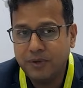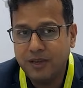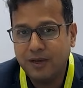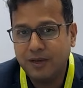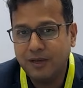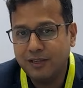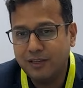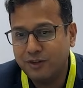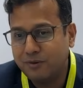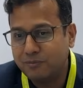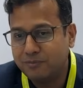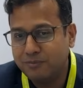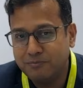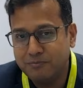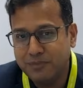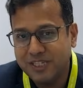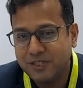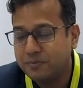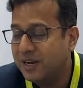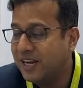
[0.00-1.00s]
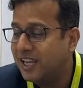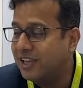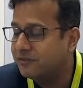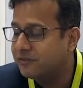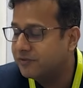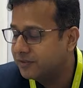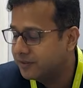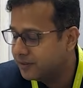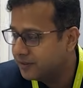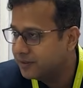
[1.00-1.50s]
Uh, you know, misbelief,
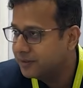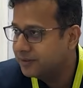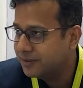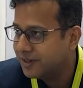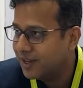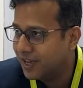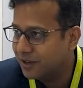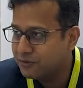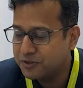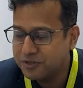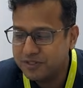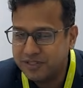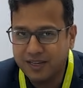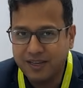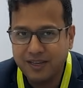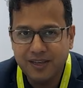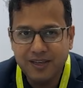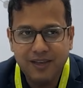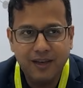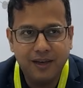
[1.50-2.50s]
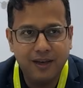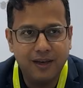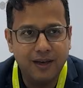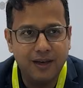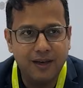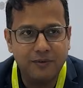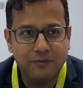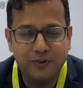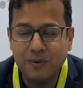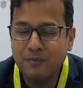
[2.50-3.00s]
I would say, okay.
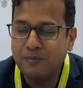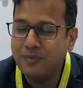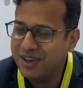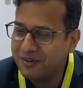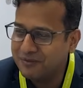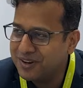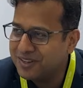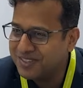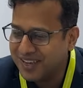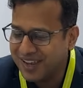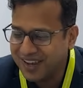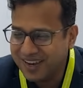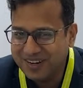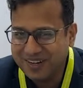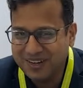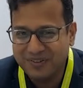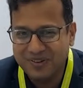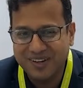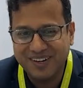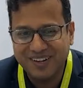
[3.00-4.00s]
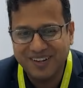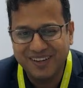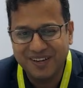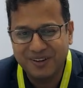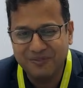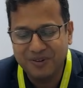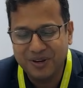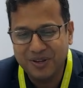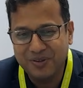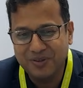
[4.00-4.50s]
uh, from every side. Even uh,
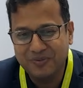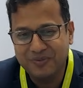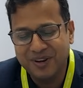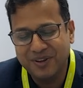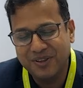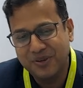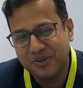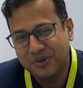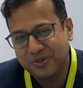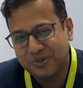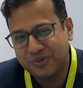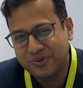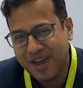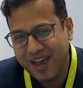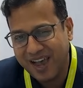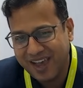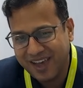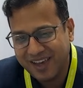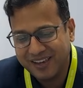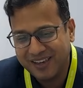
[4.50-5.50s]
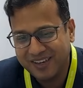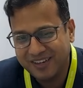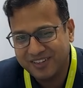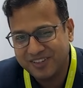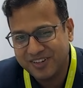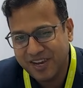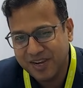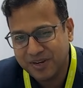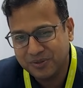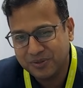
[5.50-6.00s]
when you when you used to hi uh,
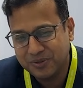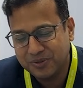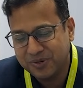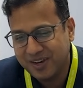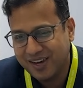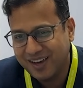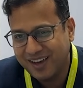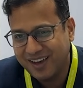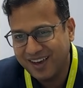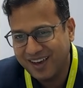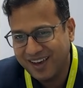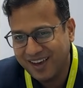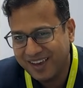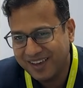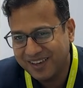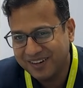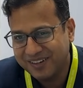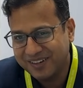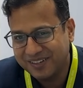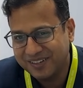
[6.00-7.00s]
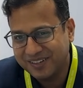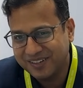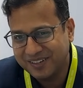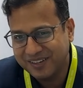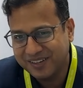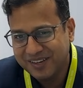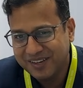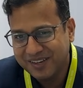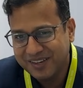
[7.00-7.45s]
try to uh, hire uh,